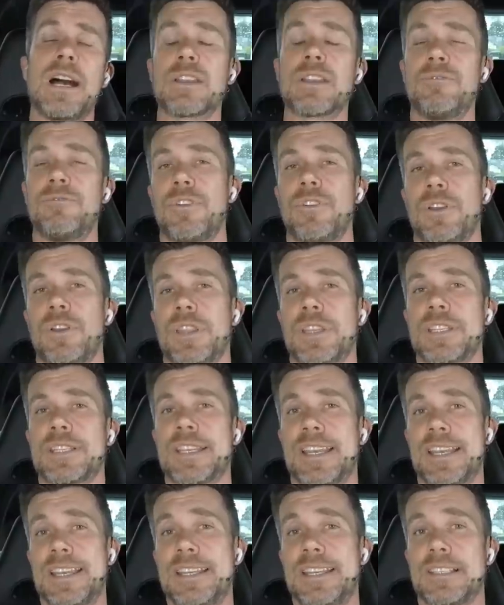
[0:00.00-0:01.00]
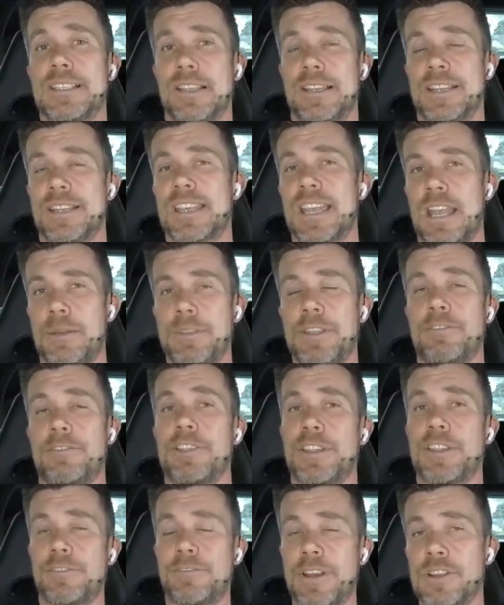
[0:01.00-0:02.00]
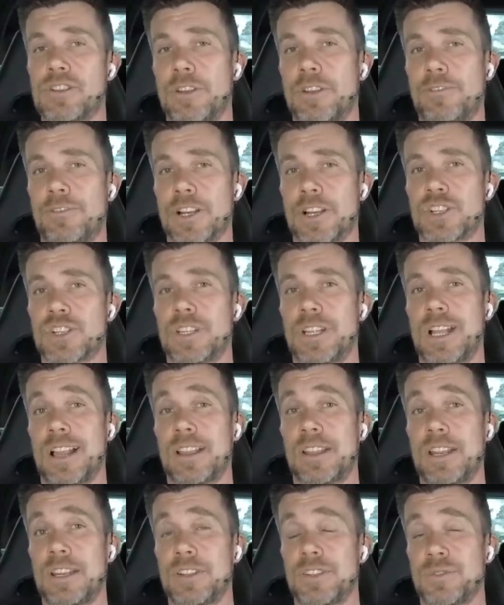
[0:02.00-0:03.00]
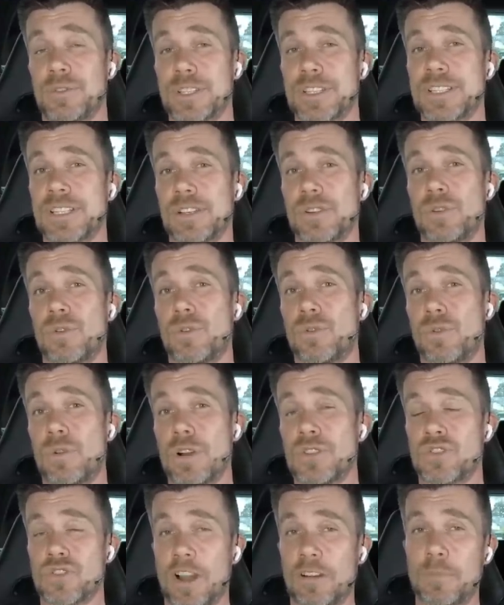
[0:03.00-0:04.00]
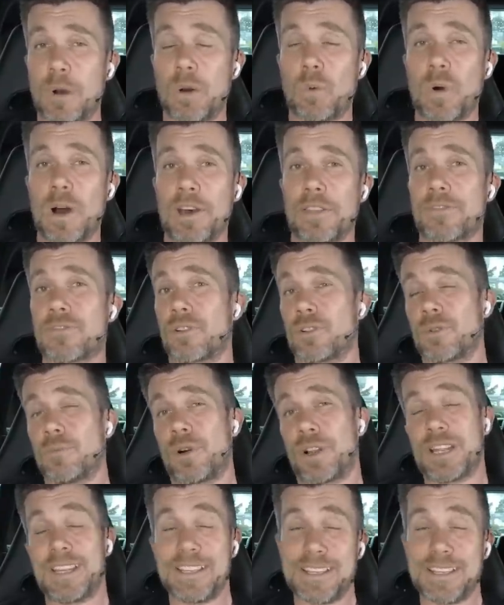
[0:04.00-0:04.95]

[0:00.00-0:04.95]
convert this easily and keep the factory functionality to a single drive-by-wire throttle body.